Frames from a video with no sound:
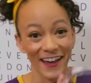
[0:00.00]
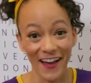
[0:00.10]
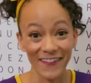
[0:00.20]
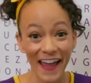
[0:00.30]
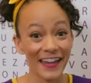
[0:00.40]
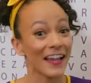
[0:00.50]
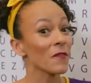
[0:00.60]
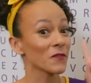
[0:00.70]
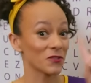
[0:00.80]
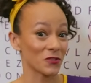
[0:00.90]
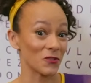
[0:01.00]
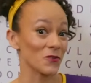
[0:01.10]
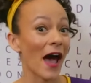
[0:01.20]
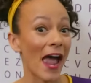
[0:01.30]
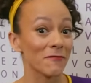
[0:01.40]
All right,
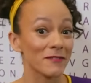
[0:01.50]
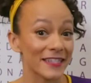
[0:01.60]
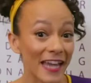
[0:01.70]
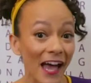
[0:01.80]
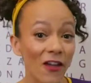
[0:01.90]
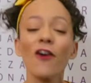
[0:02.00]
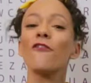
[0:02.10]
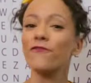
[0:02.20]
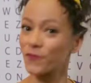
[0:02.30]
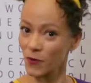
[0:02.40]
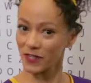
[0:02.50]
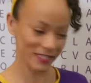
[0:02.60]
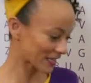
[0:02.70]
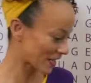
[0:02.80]
two items down, four to